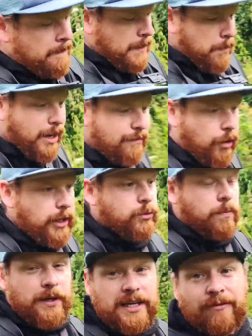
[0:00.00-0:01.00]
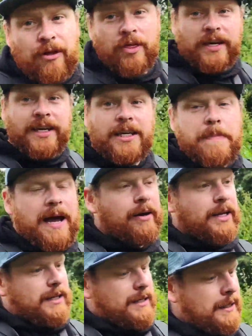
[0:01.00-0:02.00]
my advice would be, if you're thinking
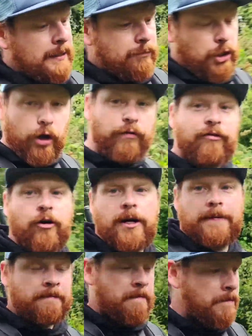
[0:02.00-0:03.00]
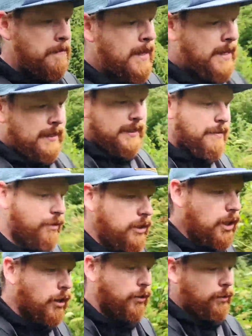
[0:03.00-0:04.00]
about it, go for it. Give it a
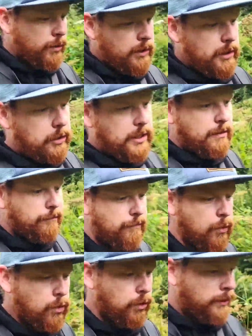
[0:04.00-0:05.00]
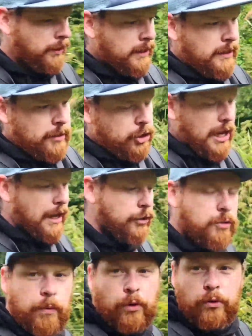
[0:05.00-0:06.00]
go. You're looking for shallow
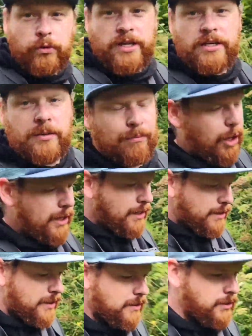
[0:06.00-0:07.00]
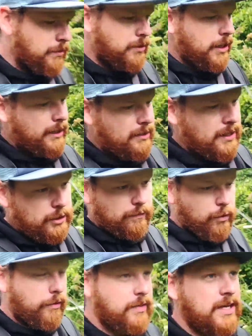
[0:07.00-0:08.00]
spools, decent braking systems. Like I said,
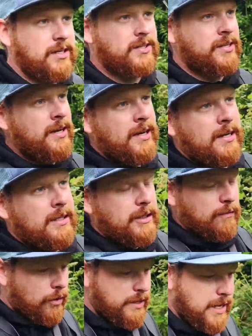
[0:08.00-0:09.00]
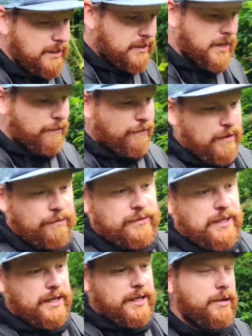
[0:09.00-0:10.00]
you've got this, you've got the
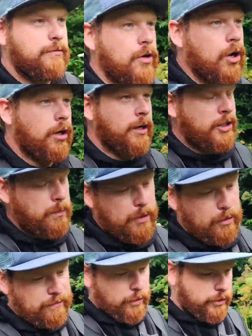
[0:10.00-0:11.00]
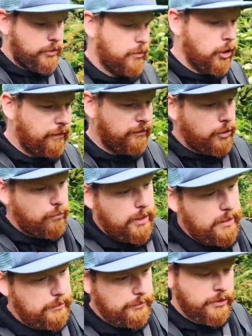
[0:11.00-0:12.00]
XF50, you've got Spirit Fox, we've got a few
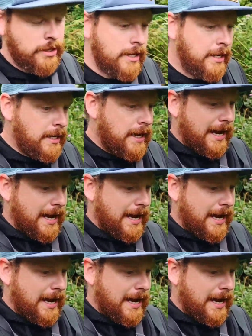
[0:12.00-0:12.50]
reels,